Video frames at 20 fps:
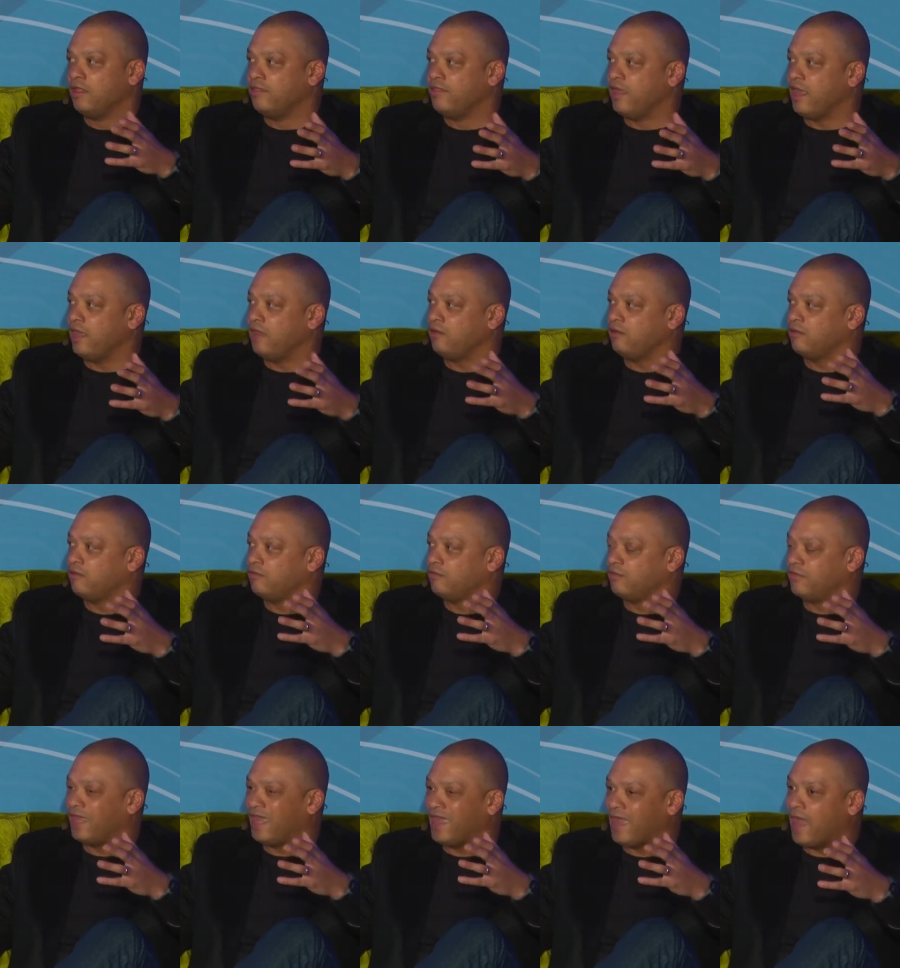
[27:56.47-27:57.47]
They
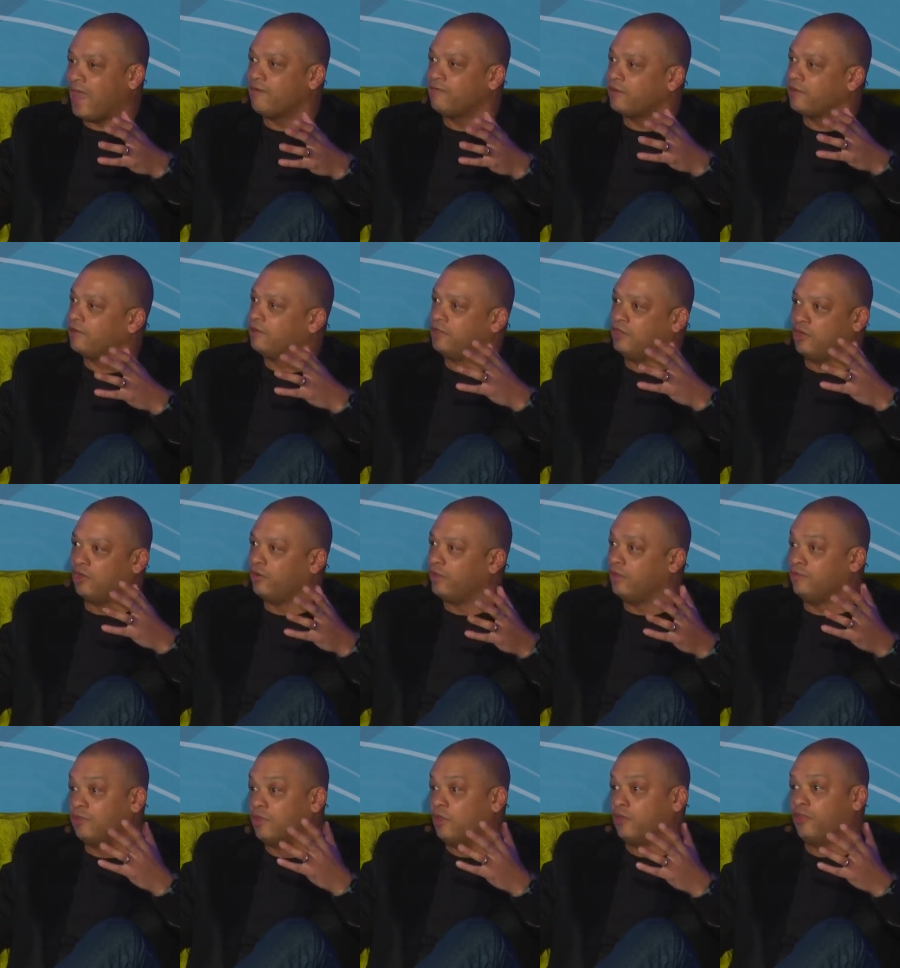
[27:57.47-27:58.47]
they have a you know
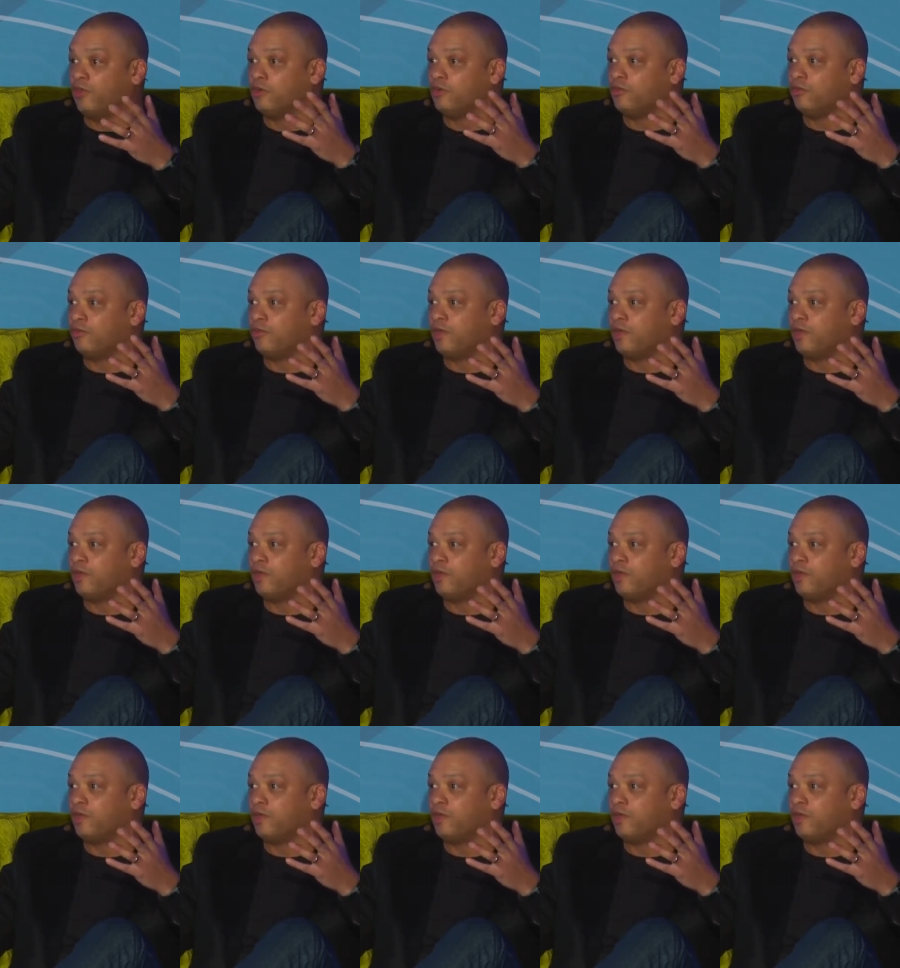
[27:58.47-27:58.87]
even though